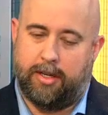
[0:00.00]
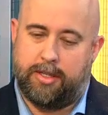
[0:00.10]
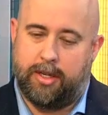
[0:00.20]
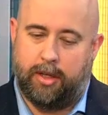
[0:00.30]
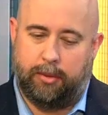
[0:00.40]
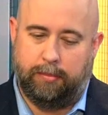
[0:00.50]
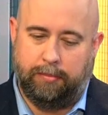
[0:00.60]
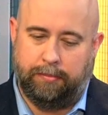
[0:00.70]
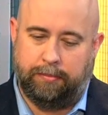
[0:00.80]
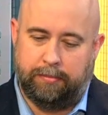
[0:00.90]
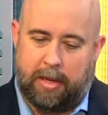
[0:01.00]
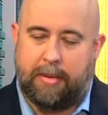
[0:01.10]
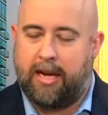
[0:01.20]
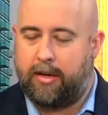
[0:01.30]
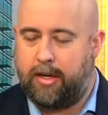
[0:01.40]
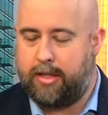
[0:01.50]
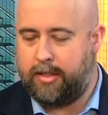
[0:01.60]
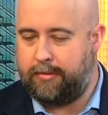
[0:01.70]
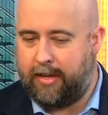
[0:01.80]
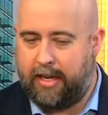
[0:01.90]
So my background is
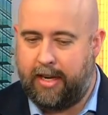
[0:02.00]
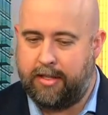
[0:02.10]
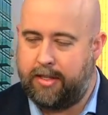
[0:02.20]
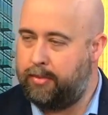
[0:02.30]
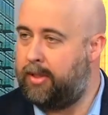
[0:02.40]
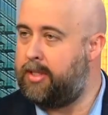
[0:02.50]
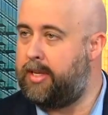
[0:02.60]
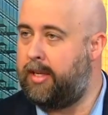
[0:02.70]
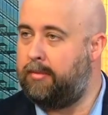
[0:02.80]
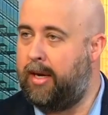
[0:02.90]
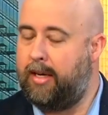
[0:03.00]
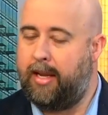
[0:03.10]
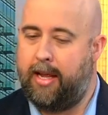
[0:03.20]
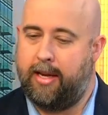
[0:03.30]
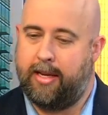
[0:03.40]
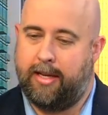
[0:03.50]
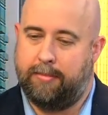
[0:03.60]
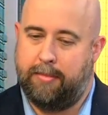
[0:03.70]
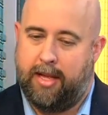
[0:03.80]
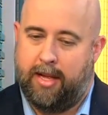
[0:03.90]
in finance and real estate, right? And
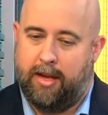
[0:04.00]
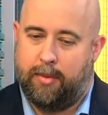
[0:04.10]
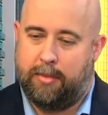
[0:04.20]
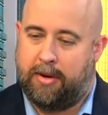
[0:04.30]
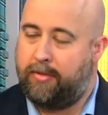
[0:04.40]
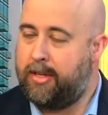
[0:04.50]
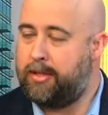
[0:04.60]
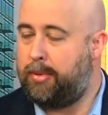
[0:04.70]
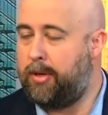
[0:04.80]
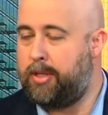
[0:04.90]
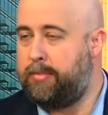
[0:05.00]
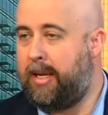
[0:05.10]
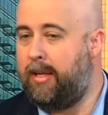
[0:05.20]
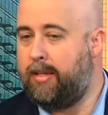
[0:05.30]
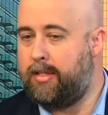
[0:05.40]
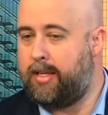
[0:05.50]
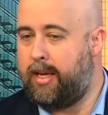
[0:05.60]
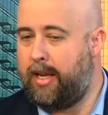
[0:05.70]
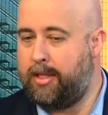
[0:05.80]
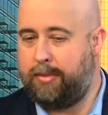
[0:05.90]
one of my friends approached me and
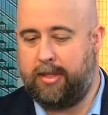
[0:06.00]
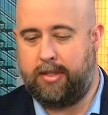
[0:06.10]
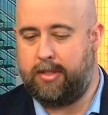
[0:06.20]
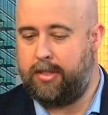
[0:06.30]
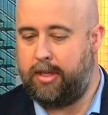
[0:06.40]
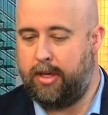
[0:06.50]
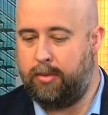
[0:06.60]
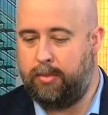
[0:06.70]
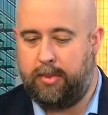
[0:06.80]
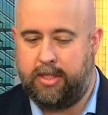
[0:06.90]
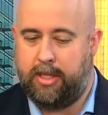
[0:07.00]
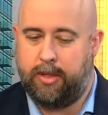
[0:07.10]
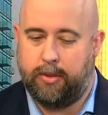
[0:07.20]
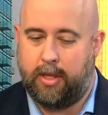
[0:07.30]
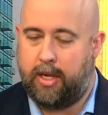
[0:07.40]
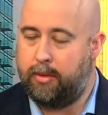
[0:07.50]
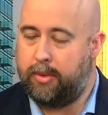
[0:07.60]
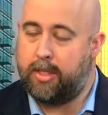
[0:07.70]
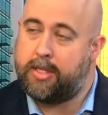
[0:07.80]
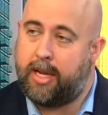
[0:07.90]
said, hey, Spence, we see you do a lot in
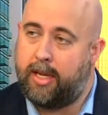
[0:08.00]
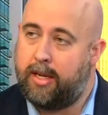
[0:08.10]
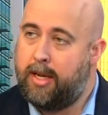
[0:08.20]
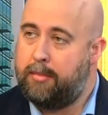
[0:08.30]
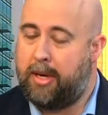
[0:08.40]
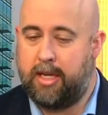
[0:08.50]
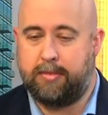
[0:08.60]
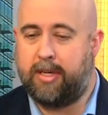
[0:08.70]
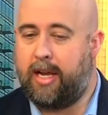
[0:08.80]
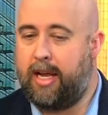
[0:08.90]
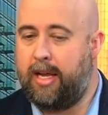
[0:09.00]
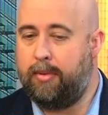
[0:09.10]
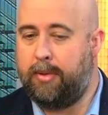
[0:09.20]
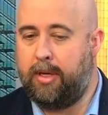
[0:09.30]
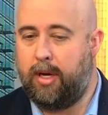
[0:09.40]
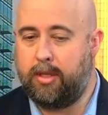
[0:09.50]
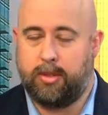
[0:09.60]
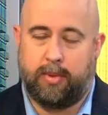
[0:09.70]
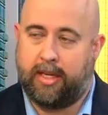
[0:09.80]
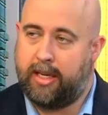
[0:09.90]
real estate. My husband and I, we
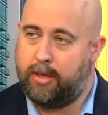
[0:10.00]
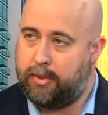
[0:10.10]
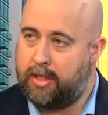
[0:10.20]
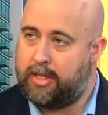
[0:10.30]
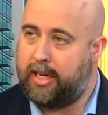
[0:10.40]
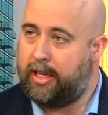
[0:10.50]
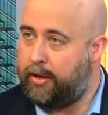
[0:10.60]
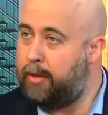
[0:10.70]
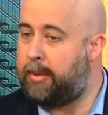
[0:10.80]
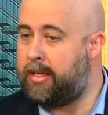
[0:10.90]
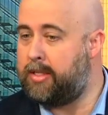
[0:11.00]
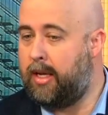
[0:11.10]
also want to get into real estate. Can you help us?